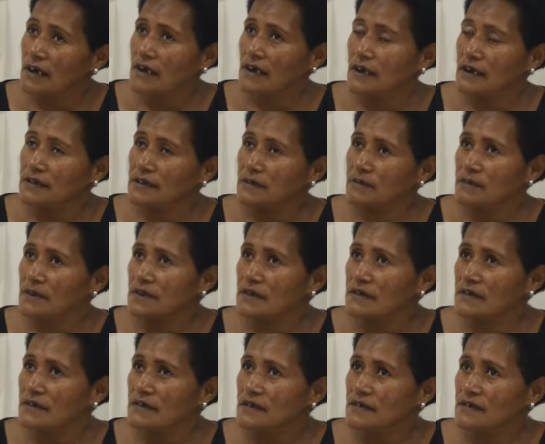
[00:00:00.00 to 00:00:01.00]
and the
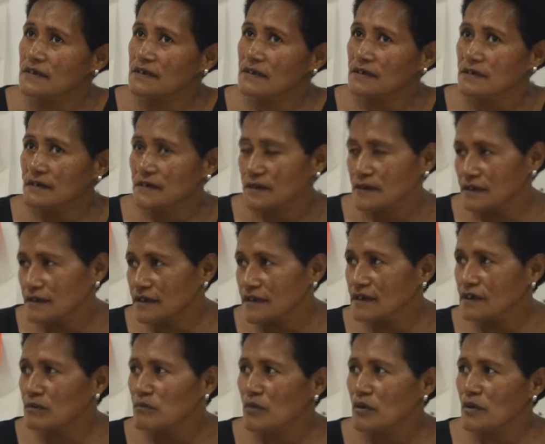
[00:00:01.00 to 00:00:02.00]
villages,
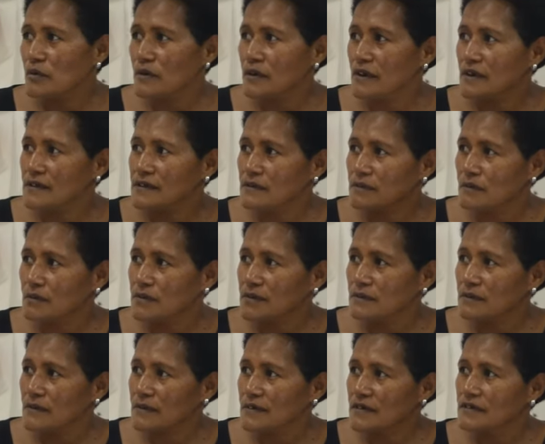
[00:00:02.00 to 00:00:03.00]
dig more wells for
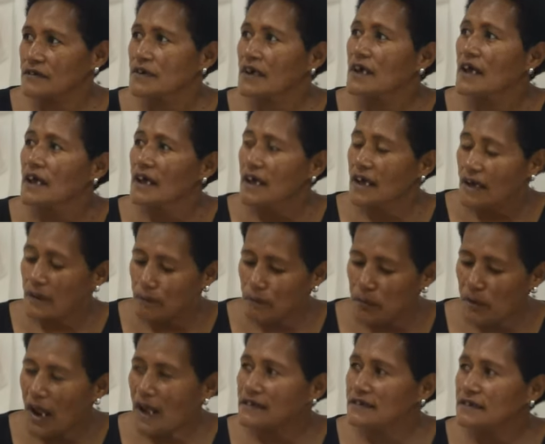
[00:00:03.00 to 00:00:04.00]
the village,
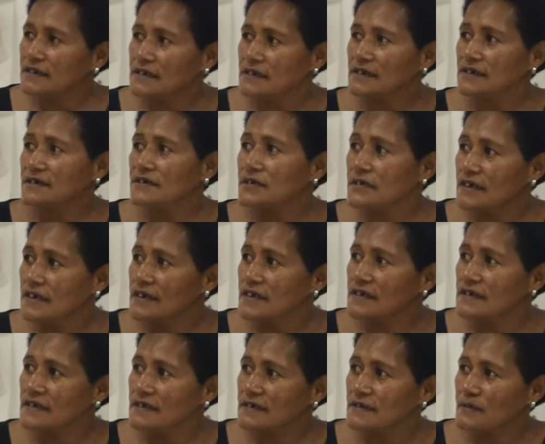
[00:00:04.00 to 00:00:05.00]
plant trees
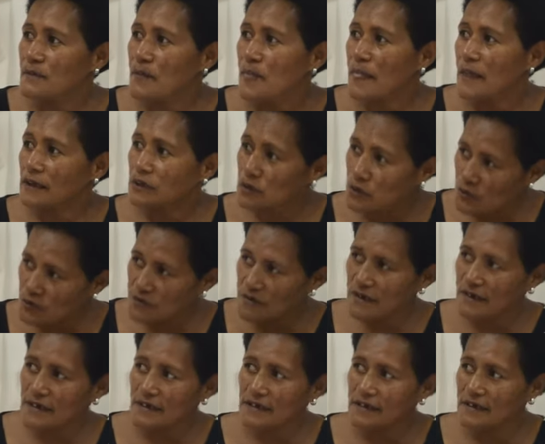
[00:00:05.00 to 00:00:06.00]
to
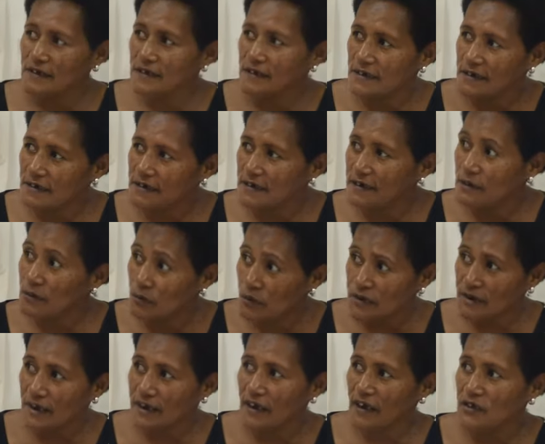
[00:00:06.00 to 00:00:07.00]
shade the
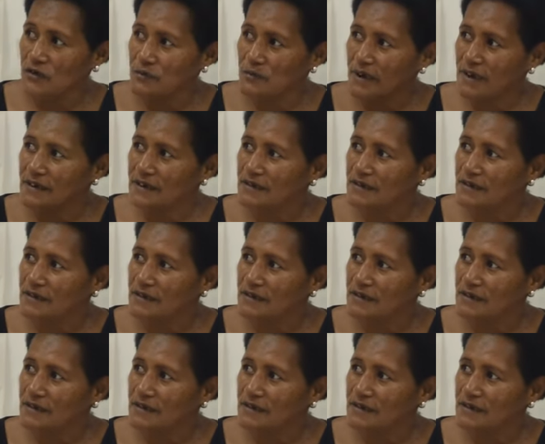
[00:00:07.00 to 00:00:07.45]
water catchment.